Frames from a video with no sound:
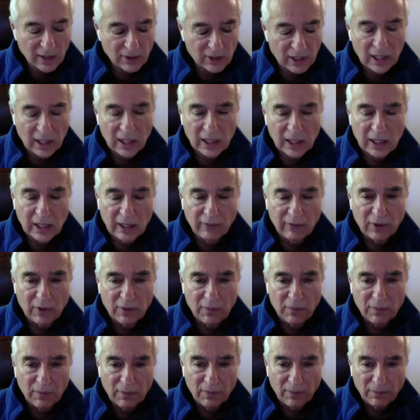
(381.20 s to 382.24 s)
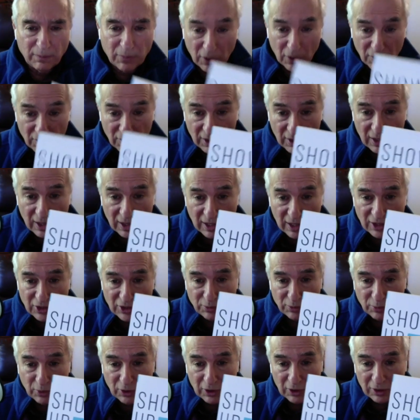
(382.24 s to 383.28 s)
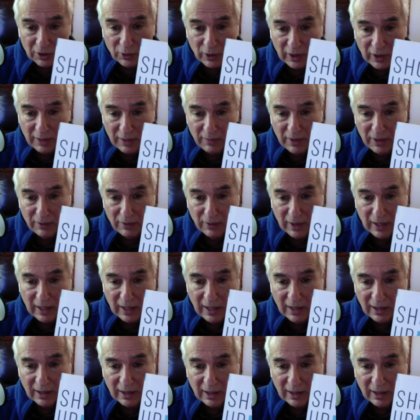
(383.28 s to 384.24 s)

kind of given birth to this book. Would I be right?